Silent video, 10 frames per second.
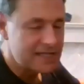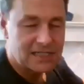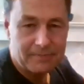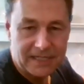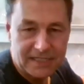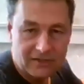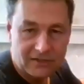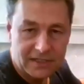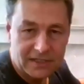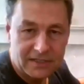has to be
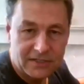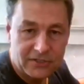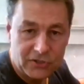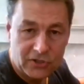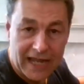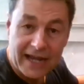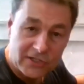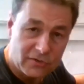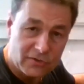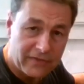tilted to your
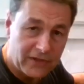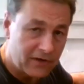latitude on the